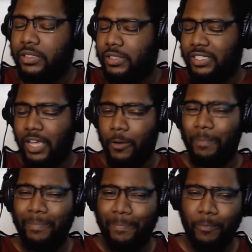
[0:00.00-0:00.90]

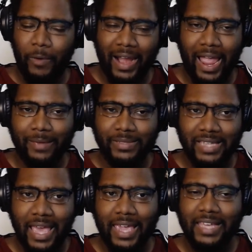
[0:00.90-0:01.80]
So what I am
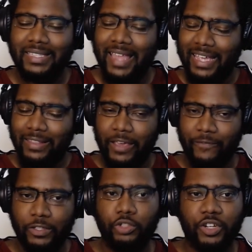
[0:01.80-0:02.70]
saying is that in the
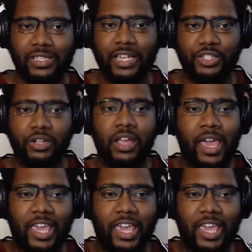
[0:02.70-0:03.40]
official translation,